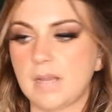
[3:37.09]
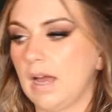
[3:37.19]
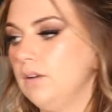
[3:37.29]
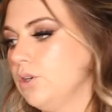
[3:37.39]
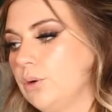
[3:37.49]

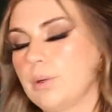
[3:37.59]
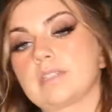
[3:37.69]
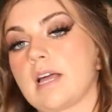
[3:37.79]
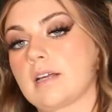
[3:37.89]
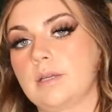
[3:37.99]
I don't know
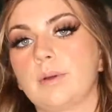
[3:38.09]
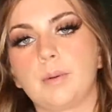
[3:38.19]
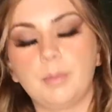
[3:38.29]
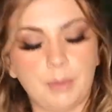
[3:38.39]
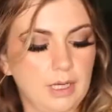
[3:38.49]
exactly where
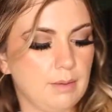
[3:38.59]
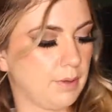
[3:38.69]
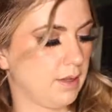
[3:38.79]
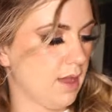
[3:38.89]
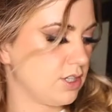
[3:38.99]
I'm gonna put it,
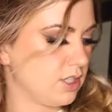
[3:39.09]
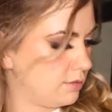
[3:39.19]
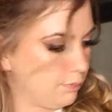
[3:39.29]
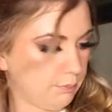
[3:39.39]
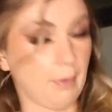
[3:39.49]
but I
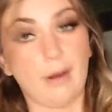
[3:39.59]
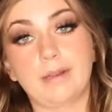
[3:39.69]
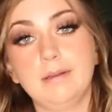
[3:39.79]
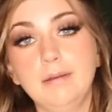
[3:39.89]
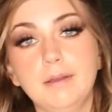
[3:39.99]
just bought it.